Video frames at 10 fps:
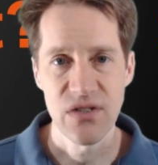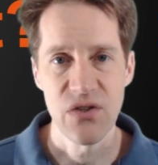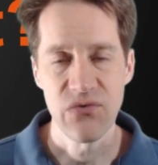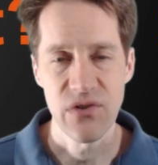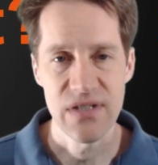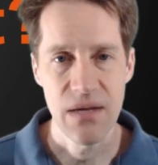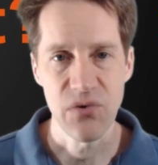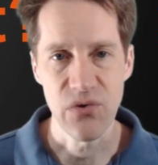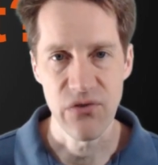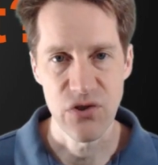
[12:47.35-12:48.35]
so for
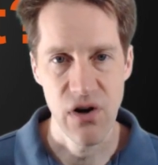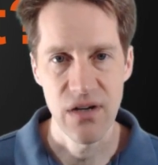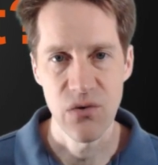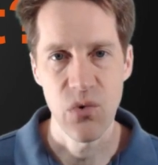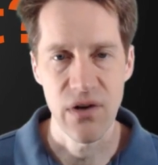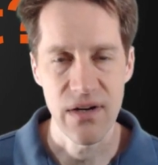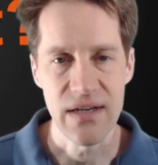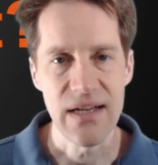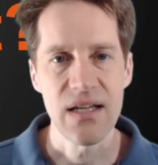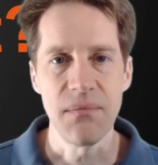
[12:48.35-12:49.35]
example, if you're trying to work on a
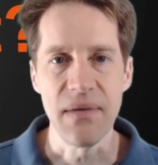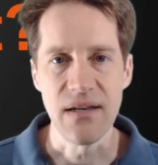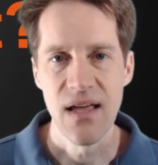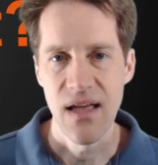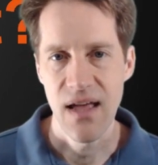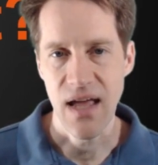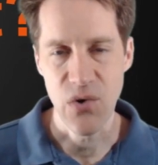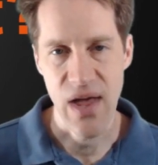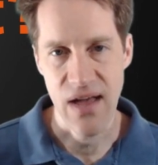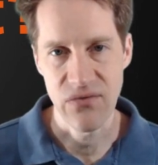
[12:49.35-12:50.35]
document and you
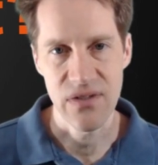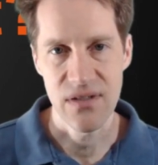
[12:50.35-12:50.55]
have